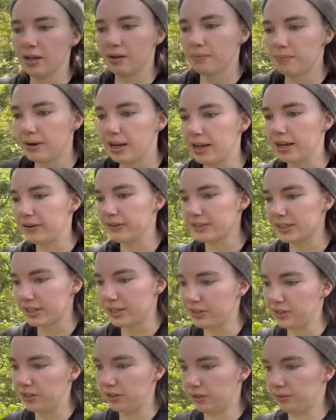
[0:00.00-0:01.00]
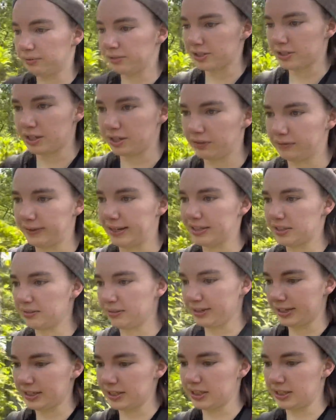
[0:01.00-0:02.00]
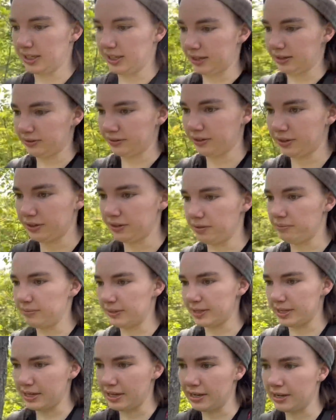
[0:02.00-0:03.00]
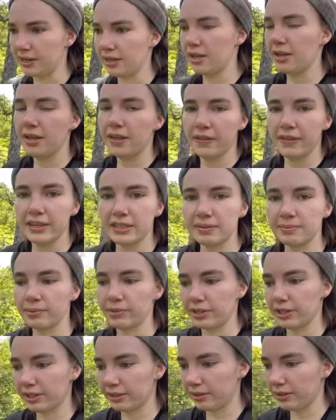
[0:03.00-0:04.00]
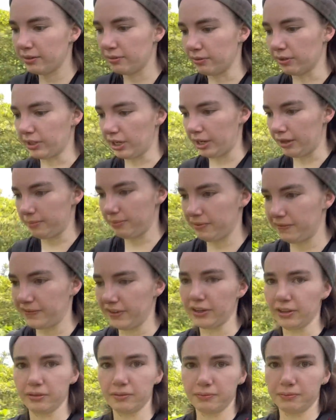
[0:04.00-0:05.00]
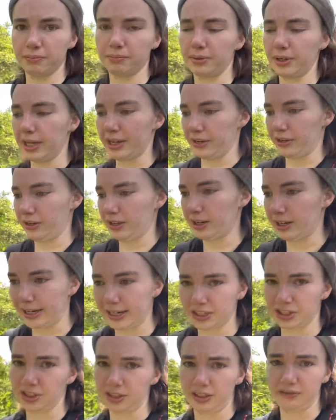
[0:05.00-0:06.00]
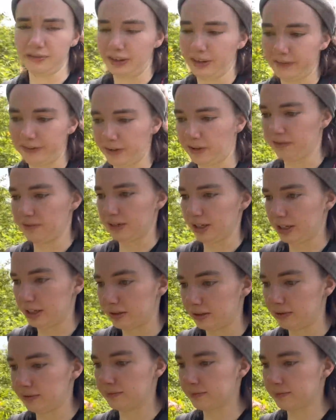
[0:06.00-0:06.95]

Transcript: But I was like, you know, I'm just going to rest when I get to town. No biggie. This morning, woke up, felt pretty good. It felt fine.